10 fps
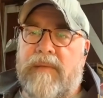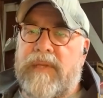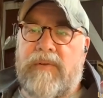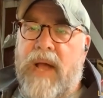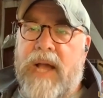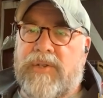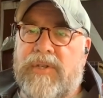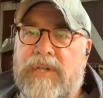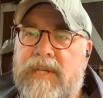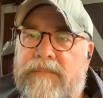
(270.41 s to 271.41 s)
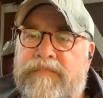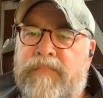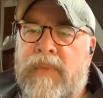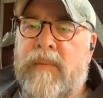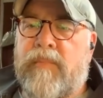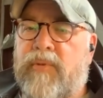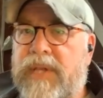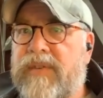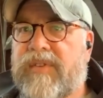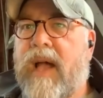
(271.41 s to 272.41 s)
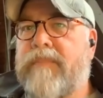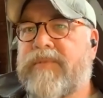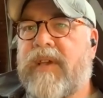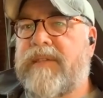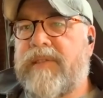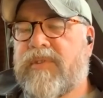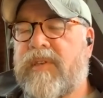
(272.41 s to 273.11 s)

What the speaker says: You're actually putting a stop sign there,